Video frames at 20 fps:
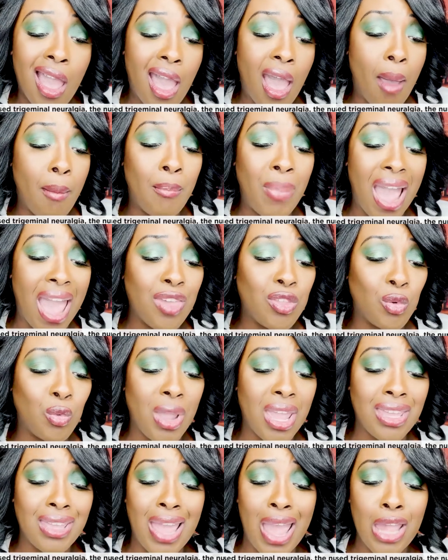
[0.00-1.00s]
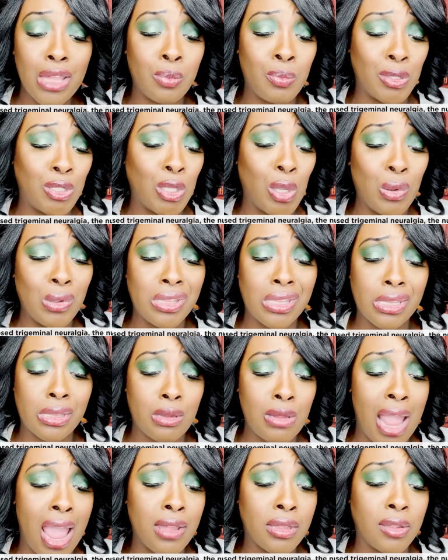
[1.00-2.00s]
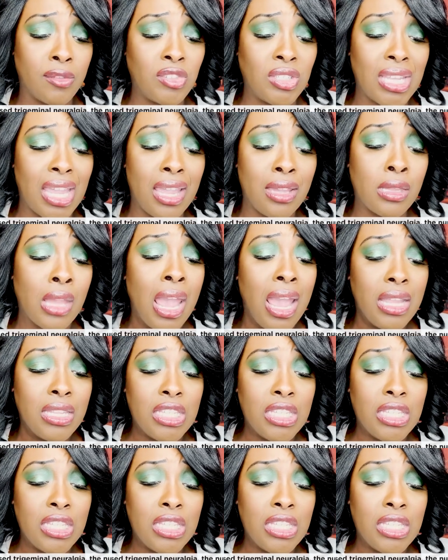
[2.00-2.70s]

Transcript: Um, by the way, guys, ptosis, loss of taste,